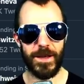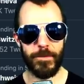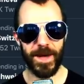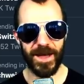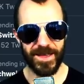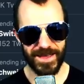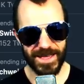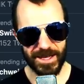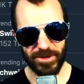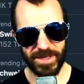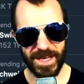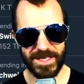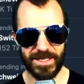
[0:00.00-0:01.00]
by
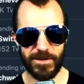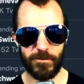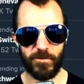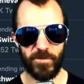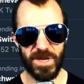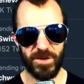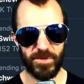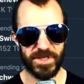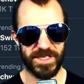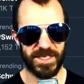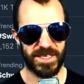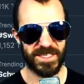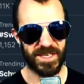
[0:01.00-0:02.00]
equalizing the
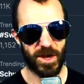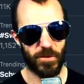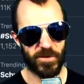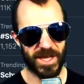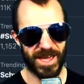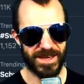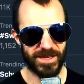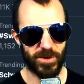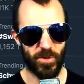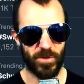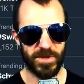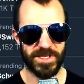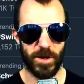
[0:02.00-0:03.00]
frequencies of
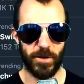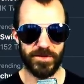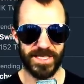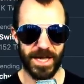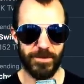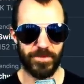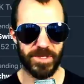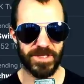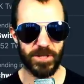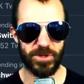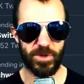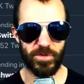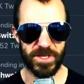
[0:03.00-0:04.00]
categories of samples
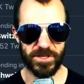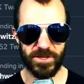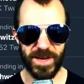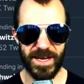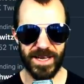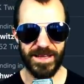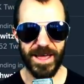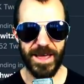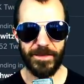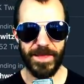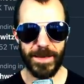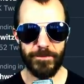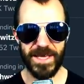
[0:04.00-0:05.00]
during training
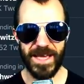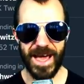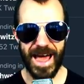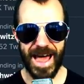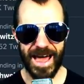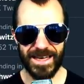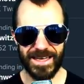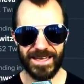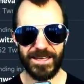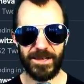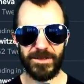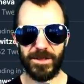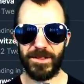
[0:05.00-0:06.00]
than be hacking
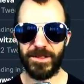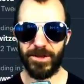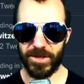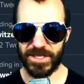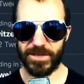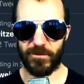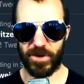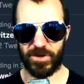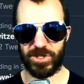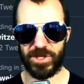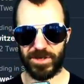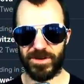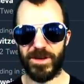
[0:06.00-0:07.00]
the loss
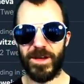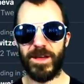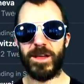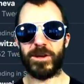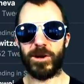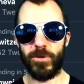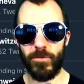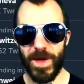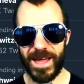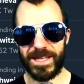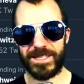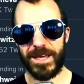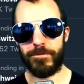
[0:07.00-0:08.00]
function.
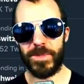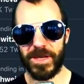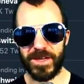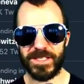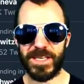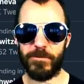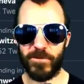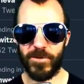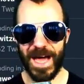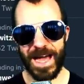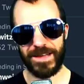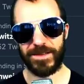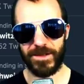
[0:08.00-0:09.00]
Correct, because if you
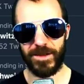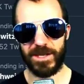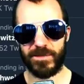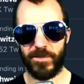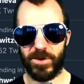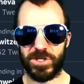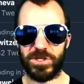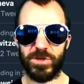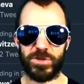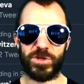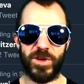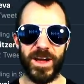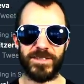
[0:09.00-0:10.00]
hack the loss function, you're
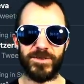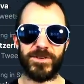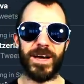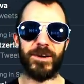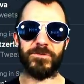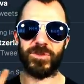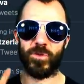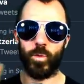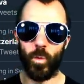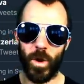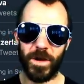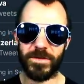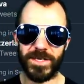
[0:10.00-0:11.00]
trying to counter
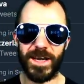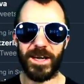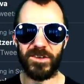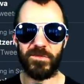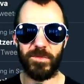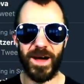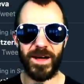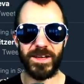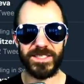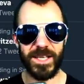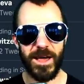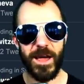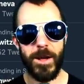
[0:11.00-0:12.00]
one kind of
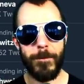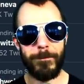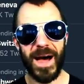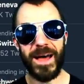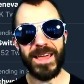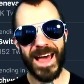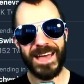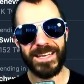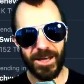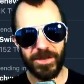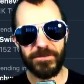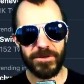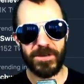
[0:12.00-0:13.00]
bias by
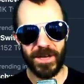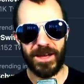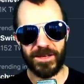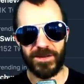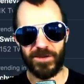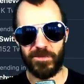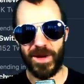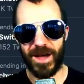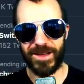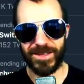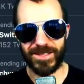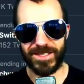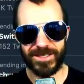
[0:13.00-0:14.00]
another kind of
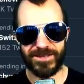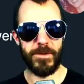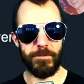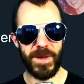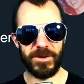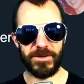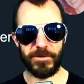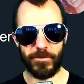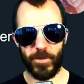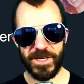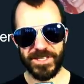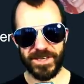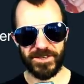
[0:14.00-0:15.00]
bias. Meredith
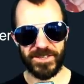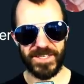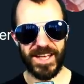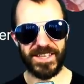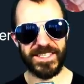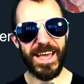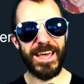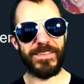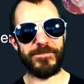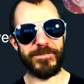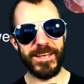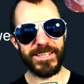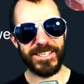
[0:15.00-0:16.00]
Whittaker says,
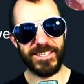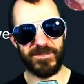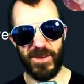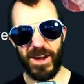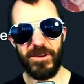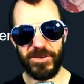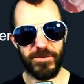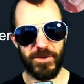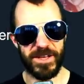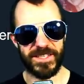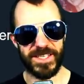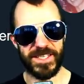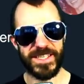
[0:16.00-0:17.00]
this is very
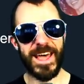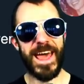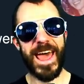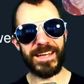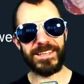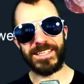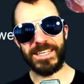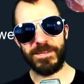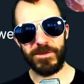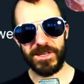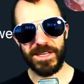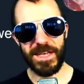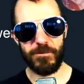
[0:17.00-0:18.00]
racist, and
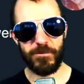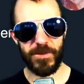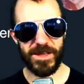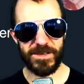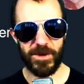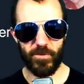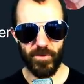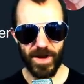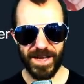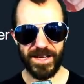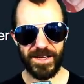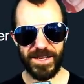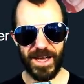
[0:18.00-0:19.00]
even if it
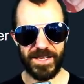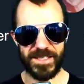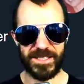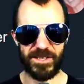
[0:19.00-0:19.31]
recognized